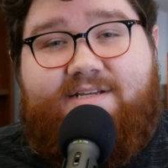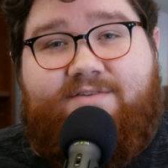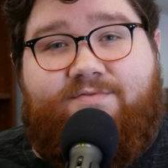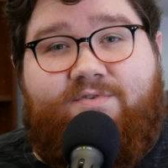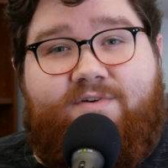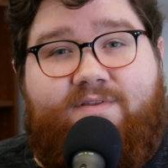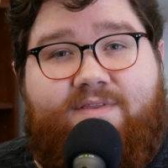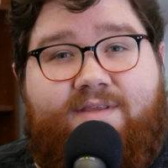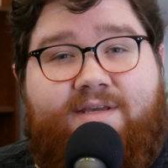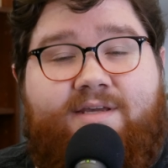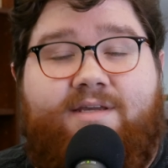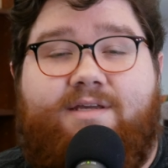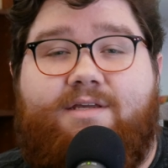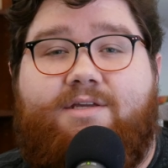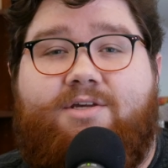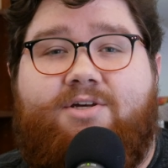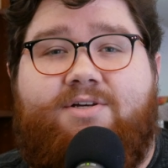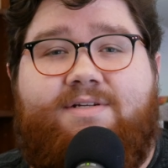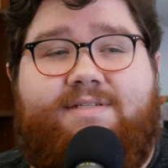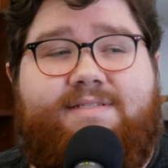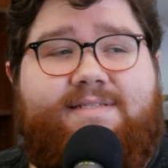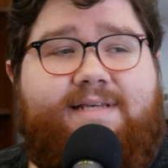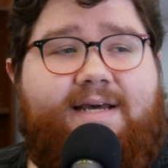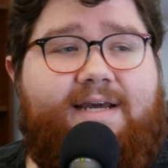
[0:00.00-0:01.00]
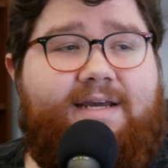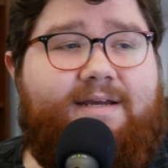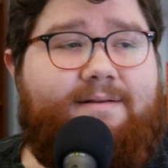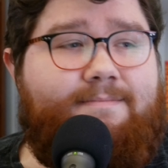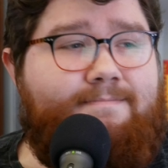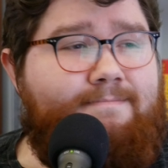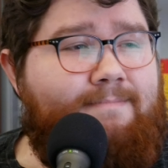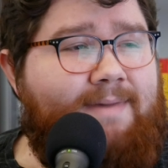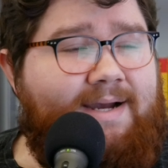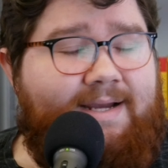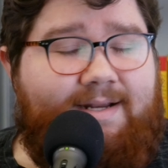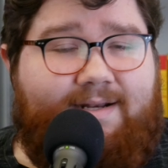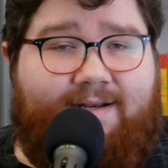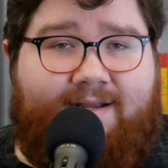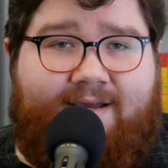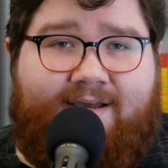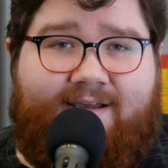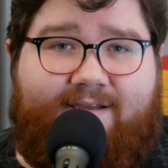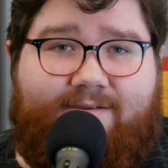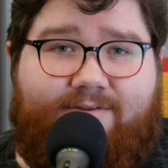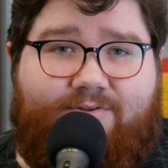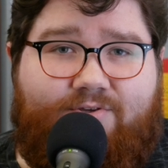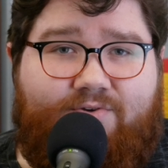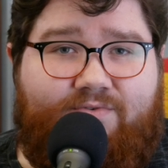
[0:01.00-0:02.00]
differently. Your site might
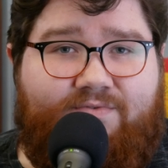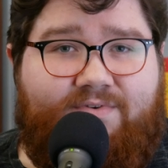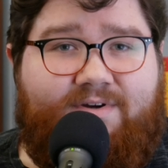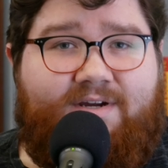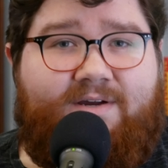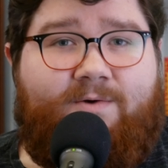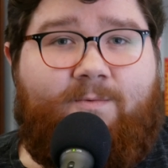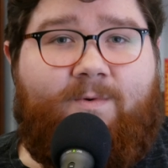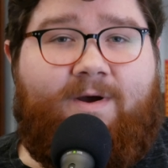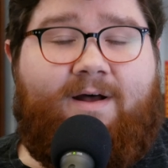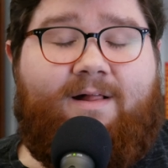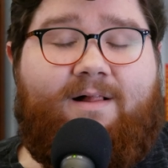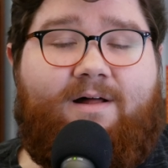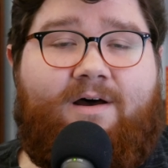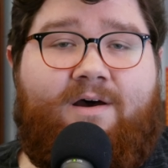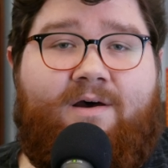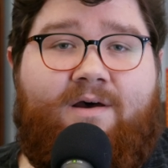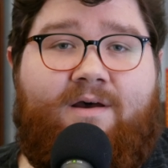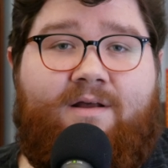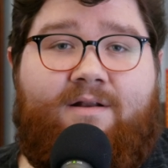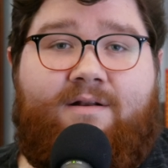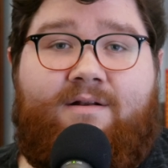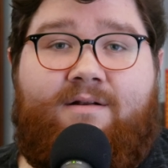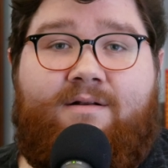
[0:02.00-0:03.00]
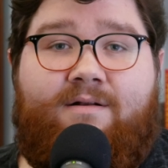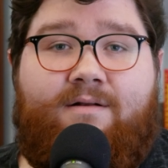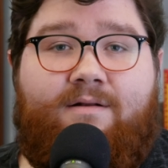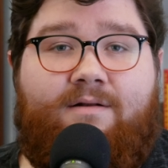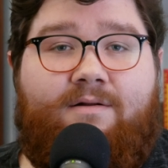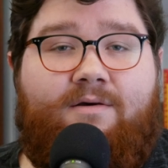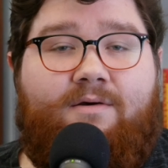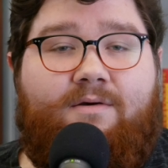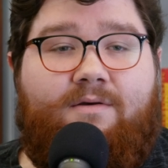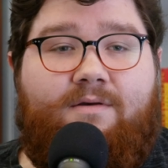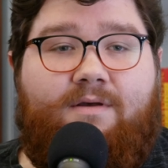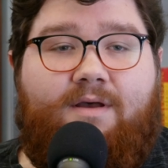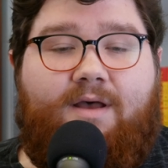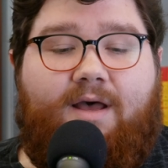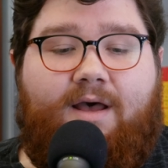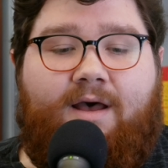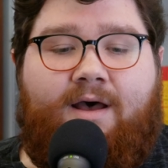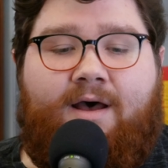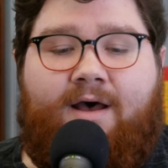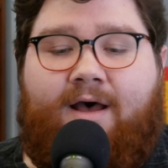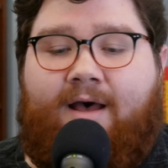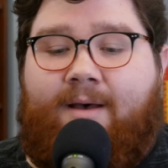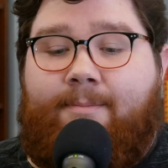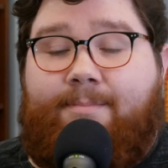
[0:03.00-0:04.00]
not do very well on
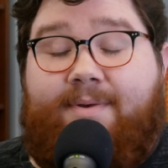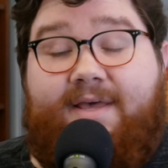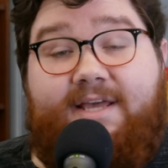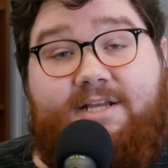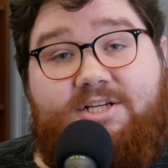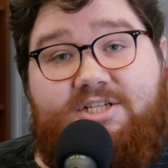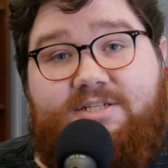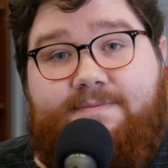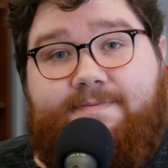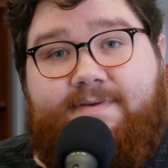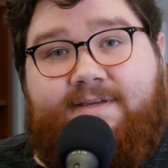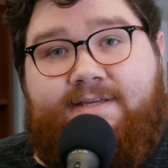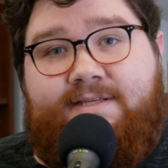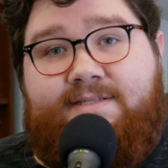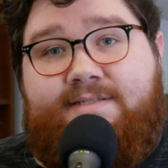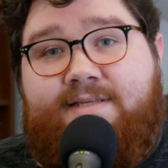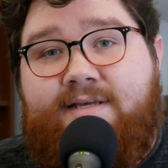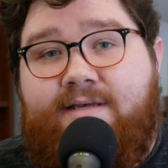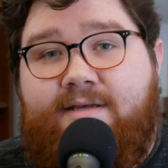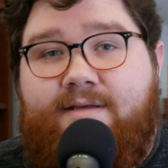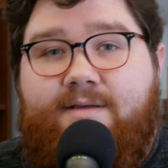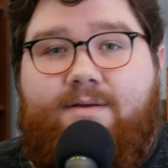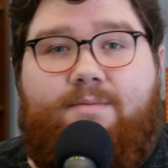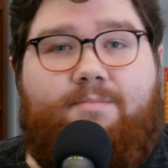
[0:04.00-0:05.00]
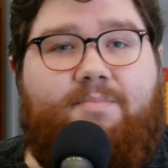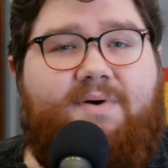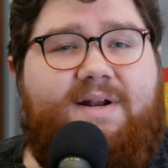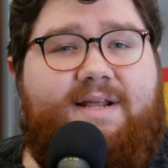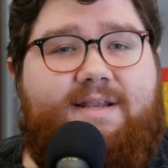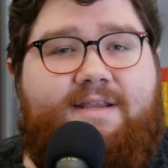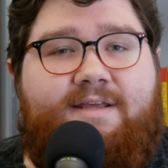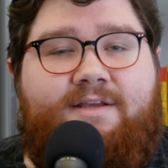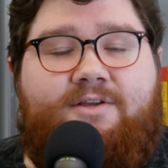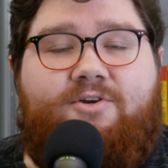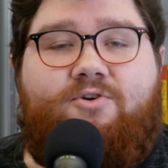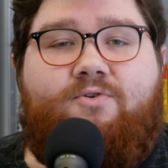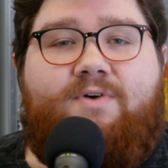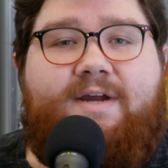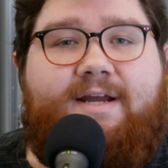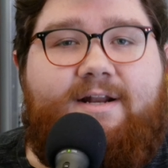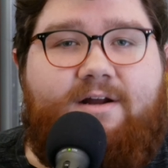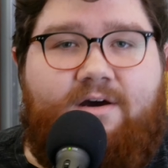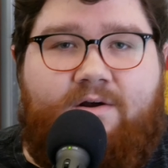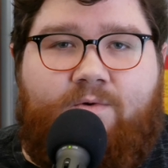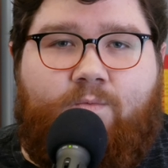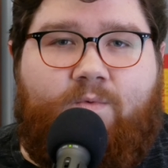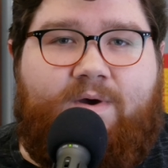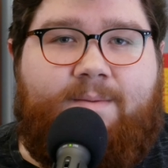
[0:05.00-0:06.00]
uh, Page Speeds, but it did great
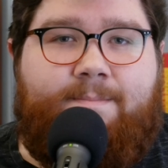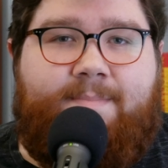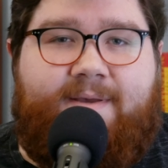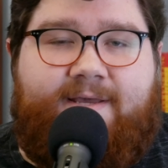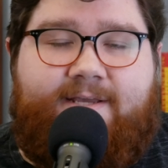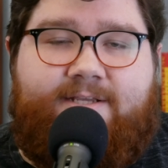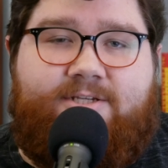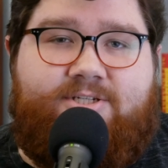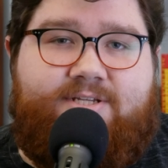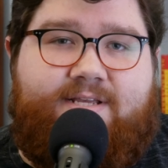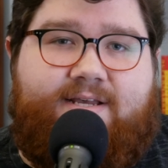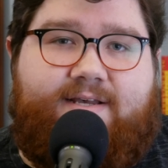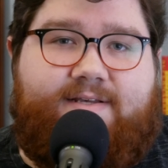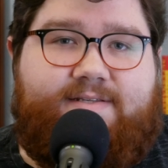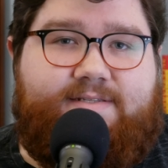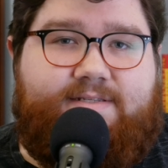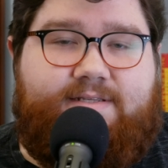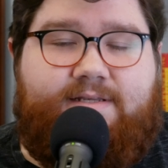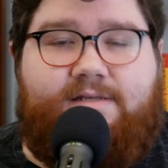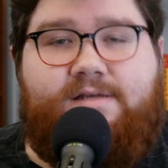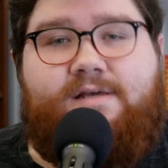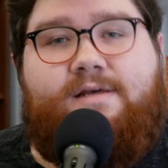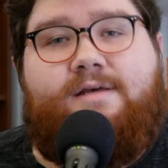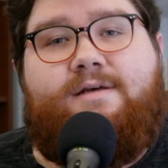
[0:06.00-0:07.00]
on WebPageTest. Test.